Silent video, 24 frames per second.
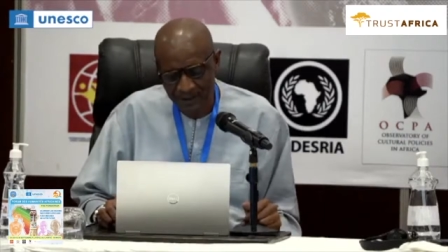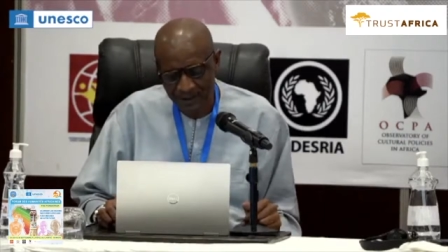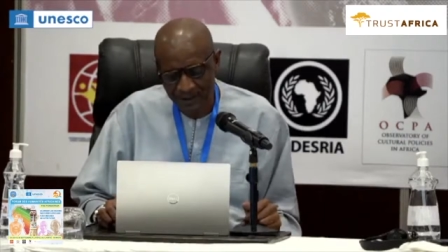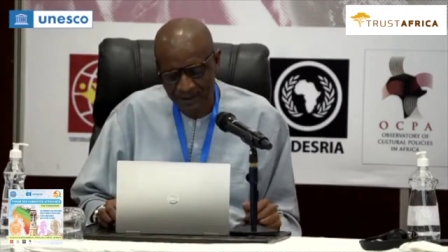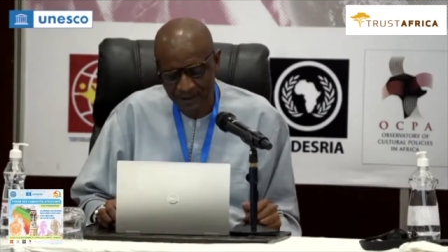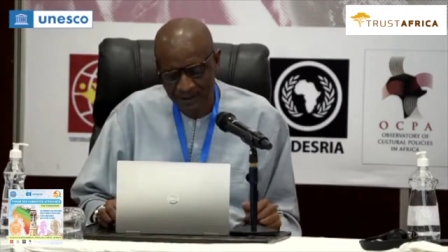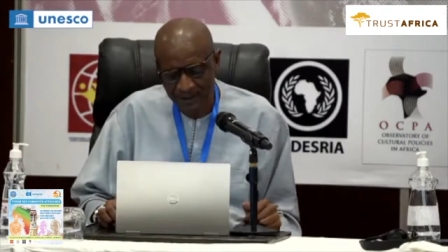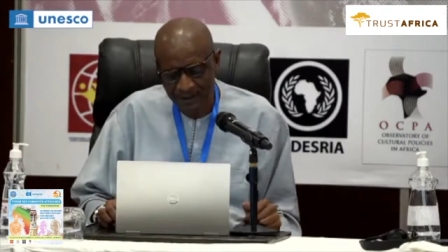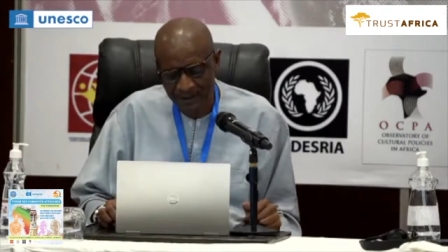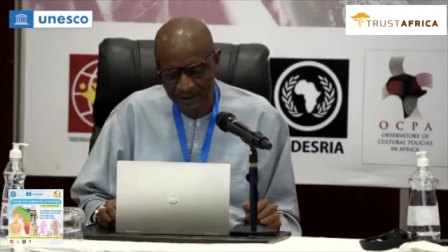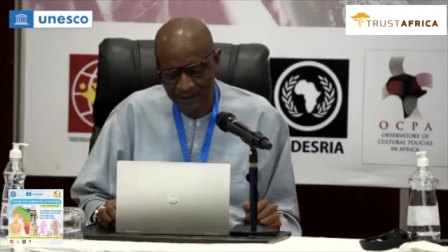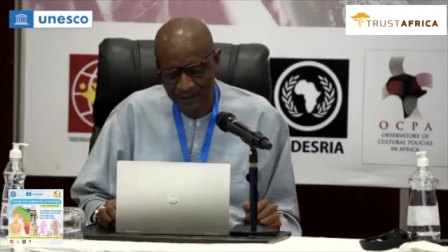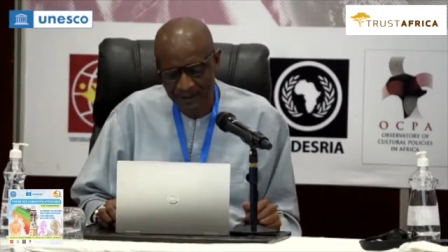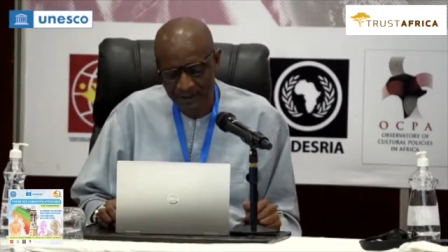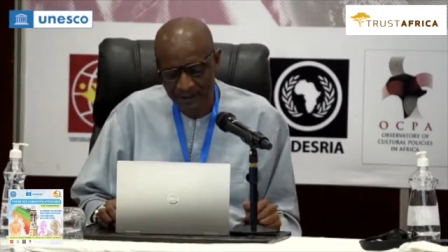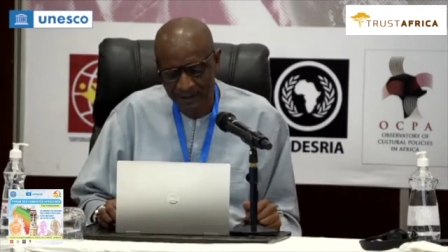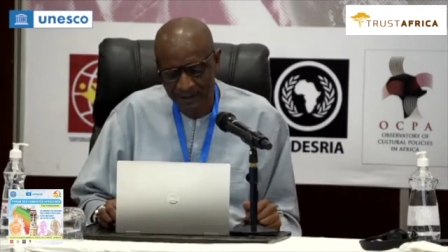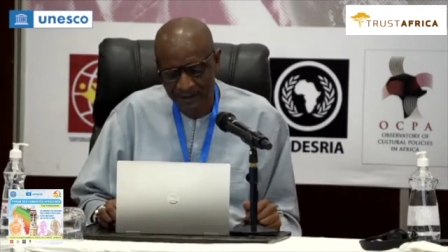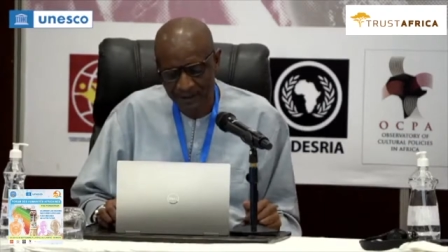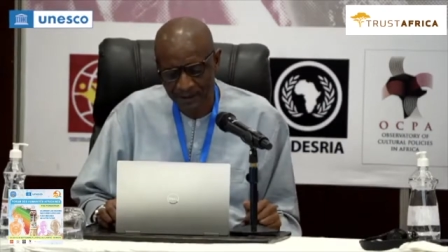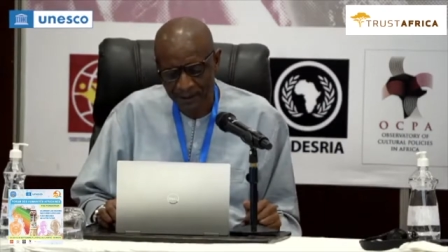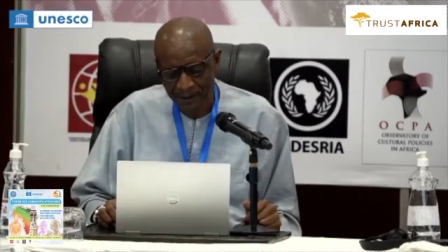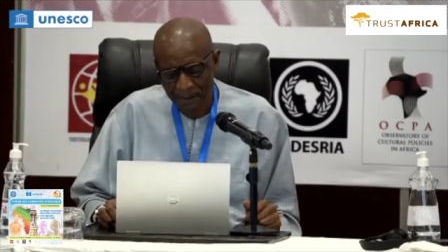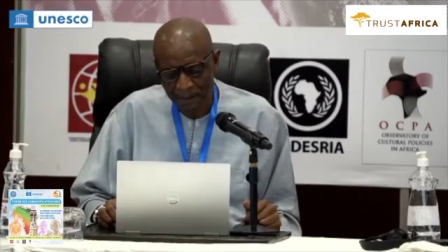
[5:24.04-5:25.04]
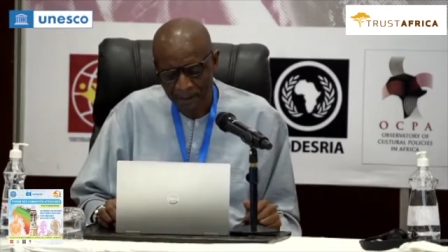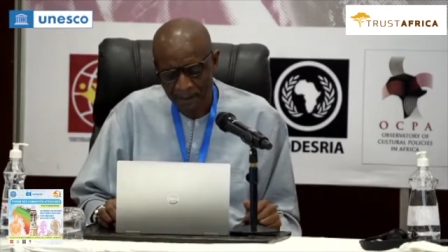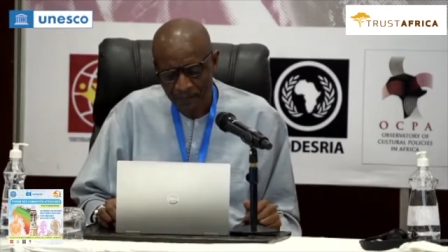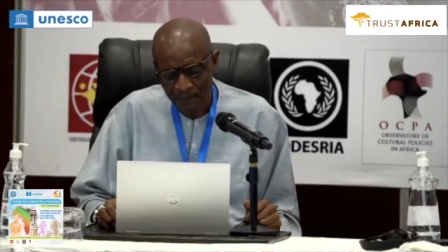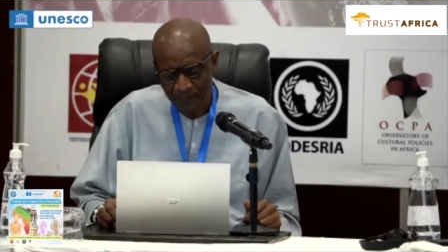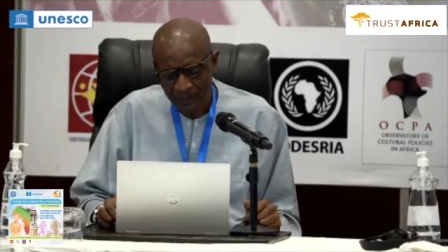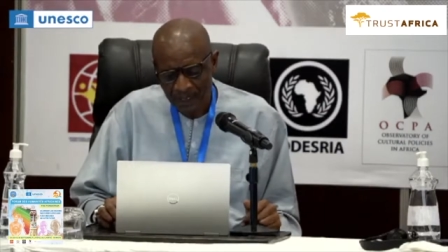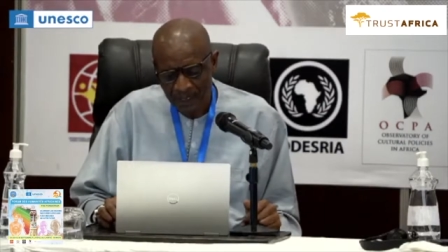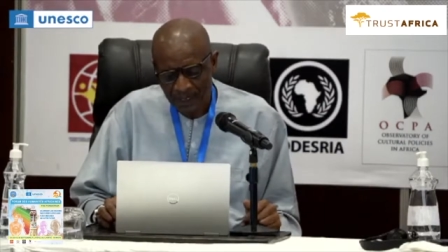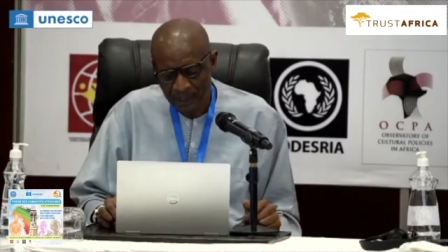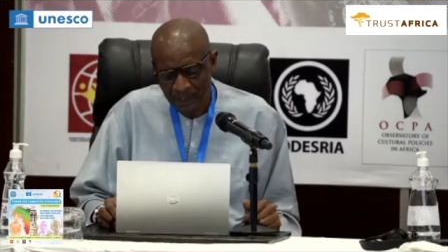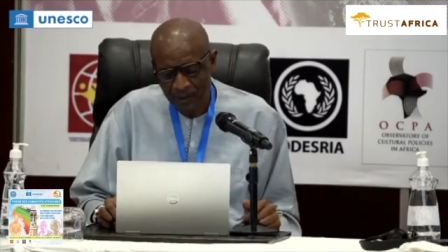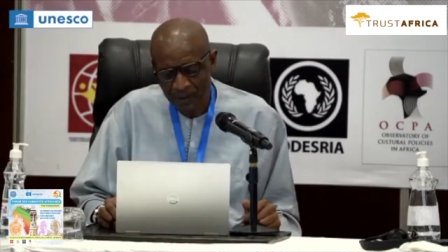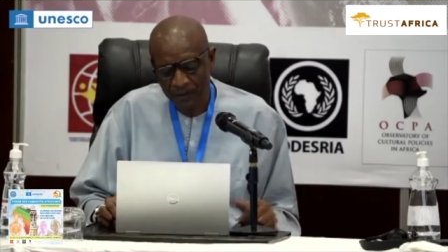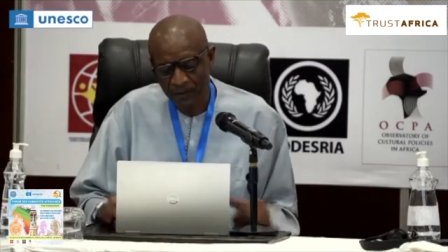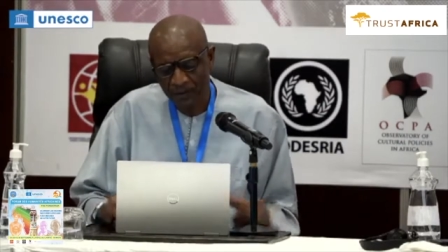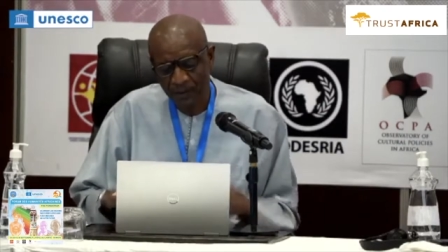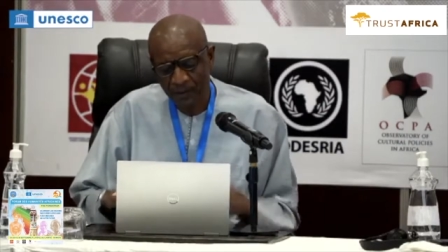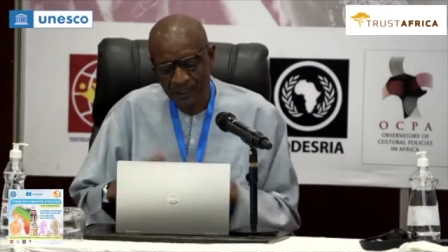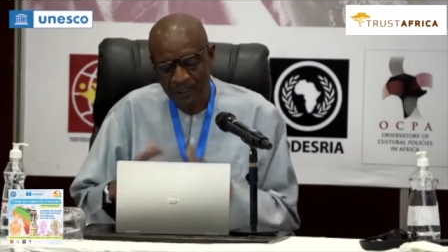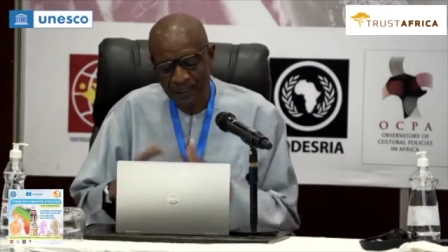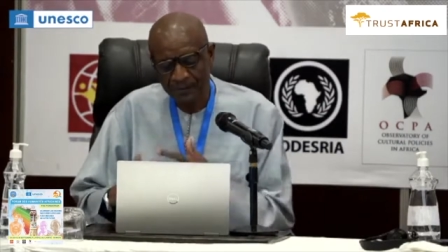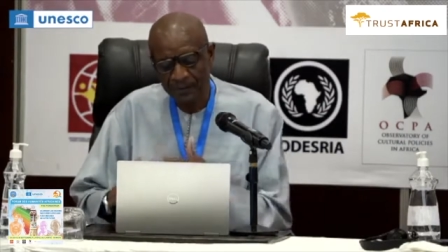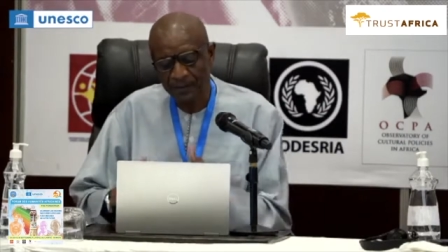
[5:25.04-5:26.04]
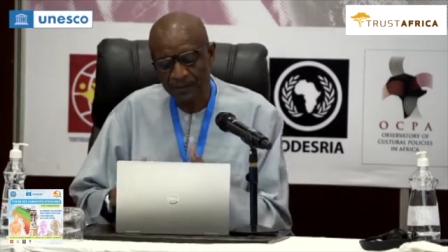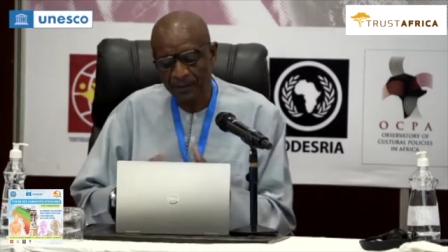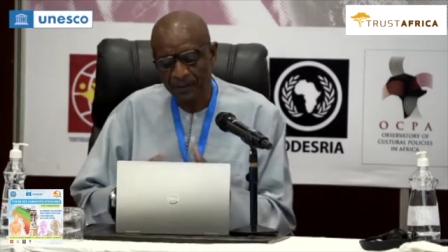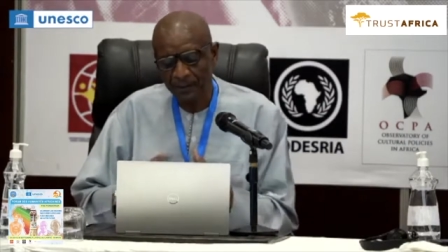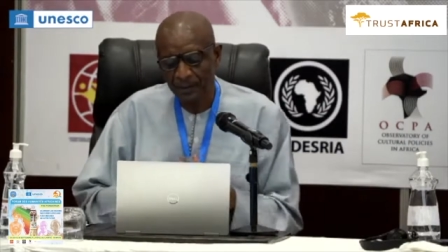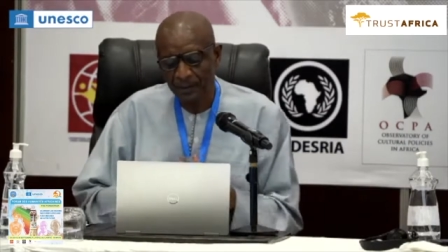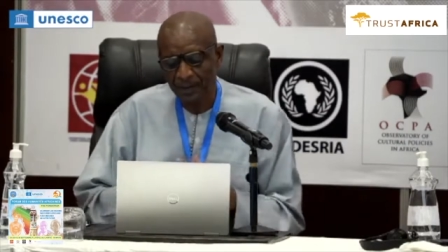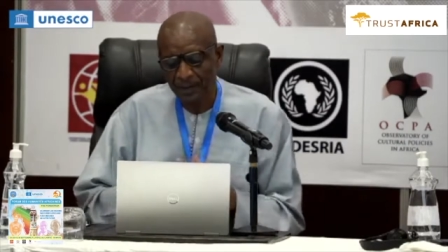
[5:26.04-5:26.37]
in that regard. And of course, the fifth point